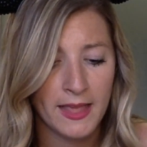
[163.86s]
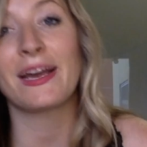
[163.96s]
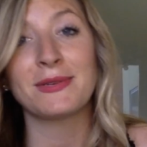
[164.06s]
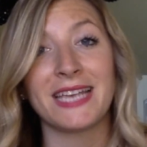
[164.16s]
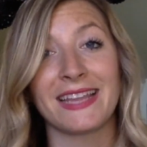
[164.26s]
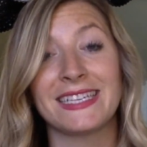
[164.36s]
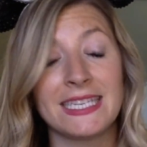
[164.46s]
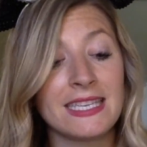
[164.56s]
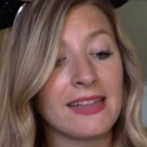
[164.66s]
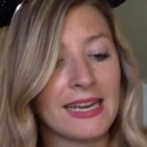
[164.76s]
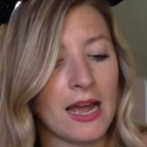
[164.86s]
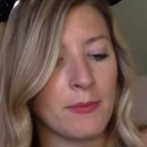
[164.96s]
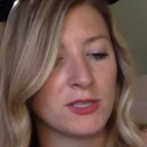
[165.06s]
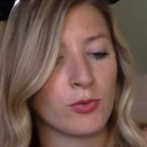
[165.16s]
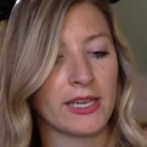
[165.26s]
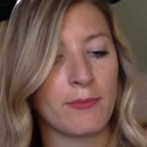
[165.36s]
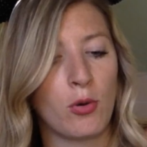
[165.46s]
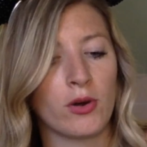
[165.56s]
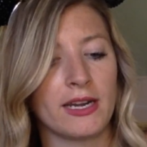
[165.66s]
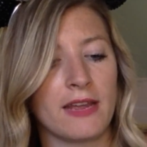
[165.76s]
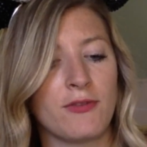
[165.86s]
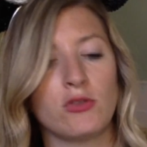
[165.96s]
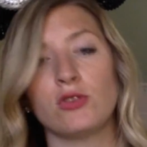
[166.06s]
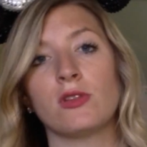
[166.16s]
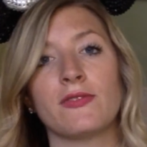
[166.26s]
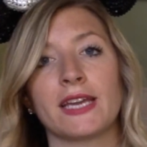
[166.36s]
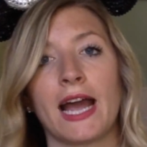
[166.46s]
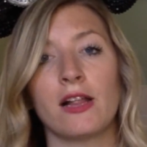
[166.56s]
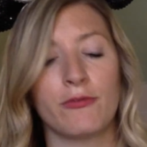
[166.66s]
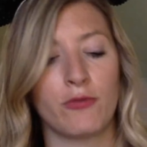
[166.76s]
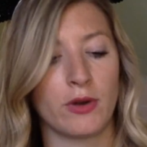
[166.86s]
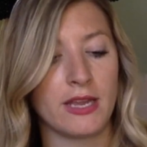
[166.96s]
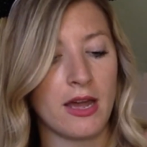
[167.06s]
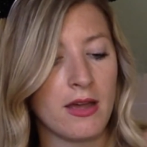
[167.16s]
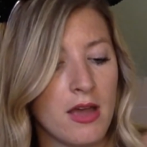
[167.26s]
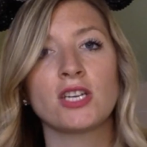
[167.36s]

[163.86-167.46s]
Like I was saying, the Disneyland app is really important if you do live in California.